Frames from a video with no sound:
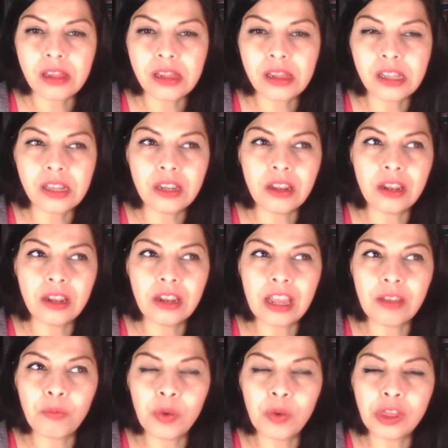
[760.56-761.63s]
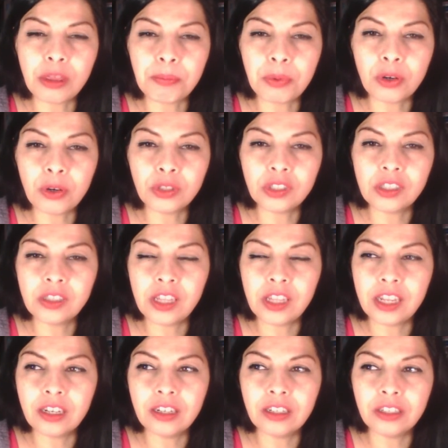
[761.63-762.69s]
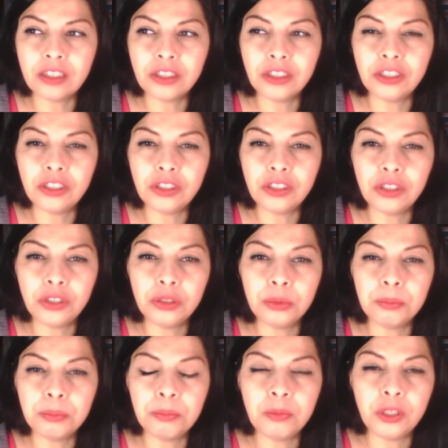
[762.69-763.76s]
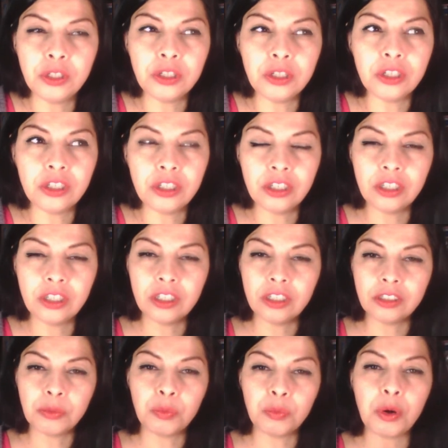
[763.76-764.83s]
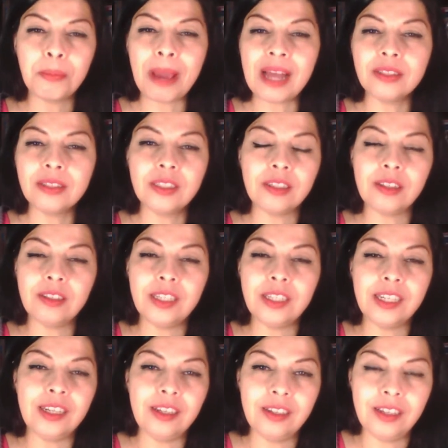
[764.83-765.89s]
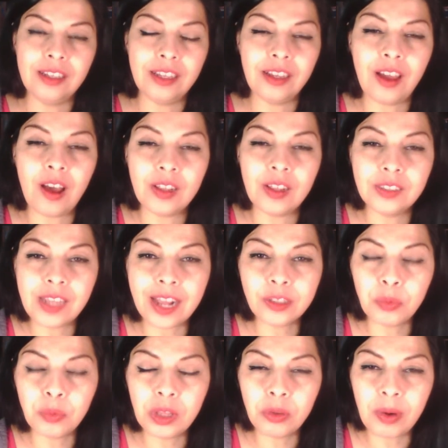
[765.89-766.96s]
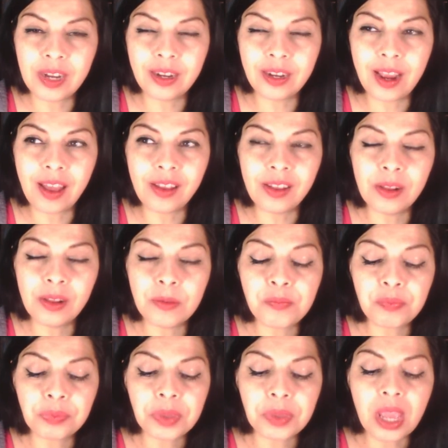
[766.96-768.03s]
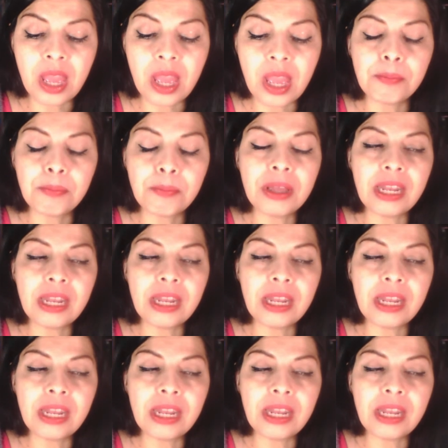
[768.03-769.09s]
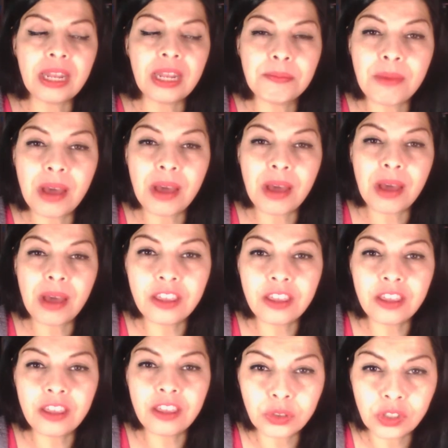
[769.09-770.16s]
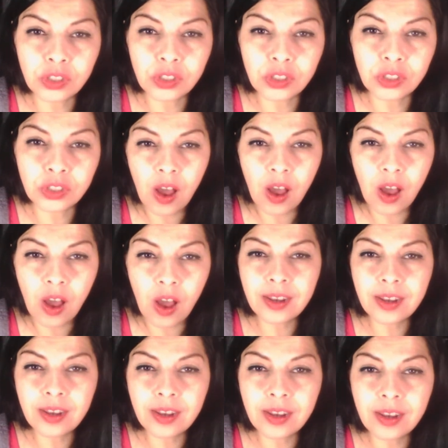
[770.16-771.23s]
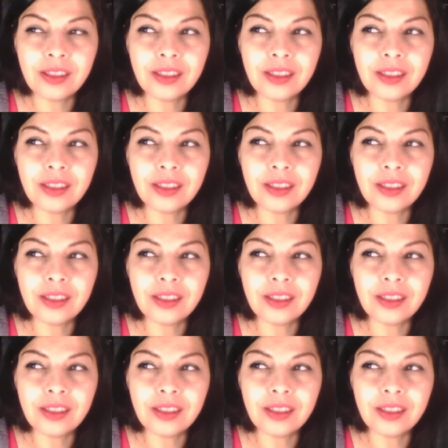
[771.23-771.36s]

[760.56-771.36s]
you, with the person that you're romantically in contact with right now, but as the month goes on,